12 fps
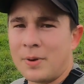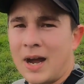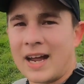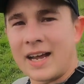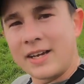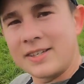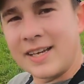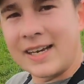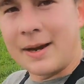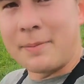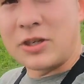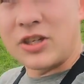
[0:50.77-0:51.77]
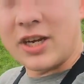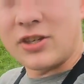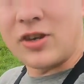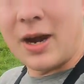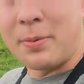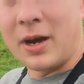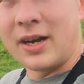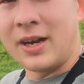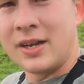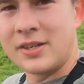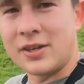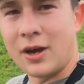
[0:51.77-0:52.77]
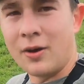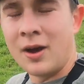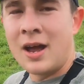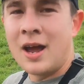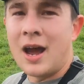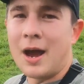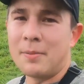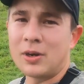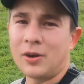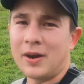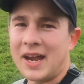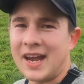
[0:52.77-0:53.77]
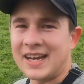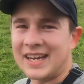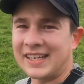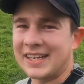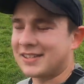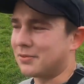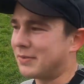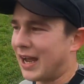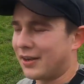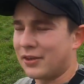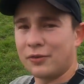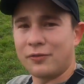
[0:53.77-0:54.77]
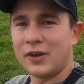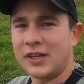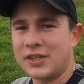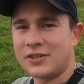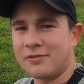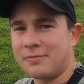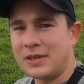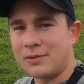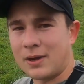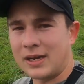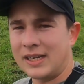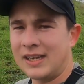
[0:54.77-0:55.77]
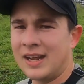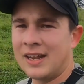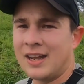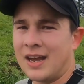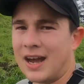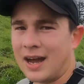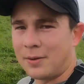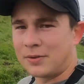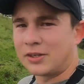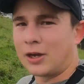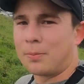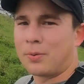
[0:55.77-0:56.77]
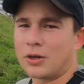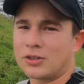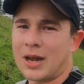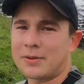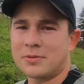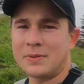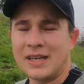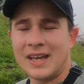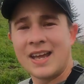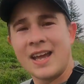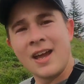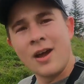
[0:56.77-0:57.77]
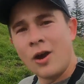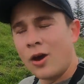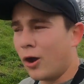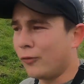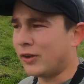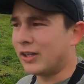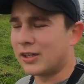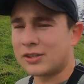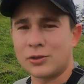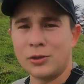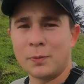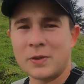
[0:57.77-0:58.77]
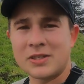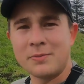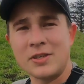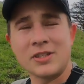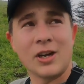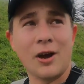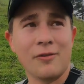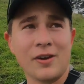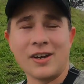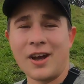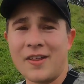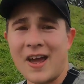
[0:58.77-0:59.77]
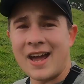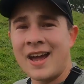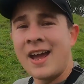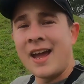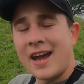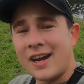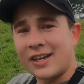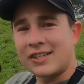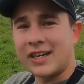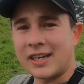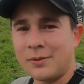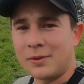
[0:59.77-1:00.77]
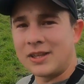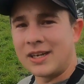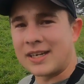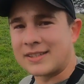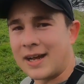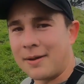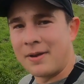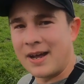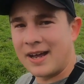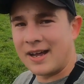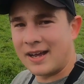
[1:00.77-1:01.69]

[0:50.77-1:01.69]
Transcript: But you see, I got my chest strap on, so I'm gonna go ahead and get some downhill footage of me running with the GoPro shot to me. Hopefully it looks cool, put some music over it and all that, and I'll check in with you next time.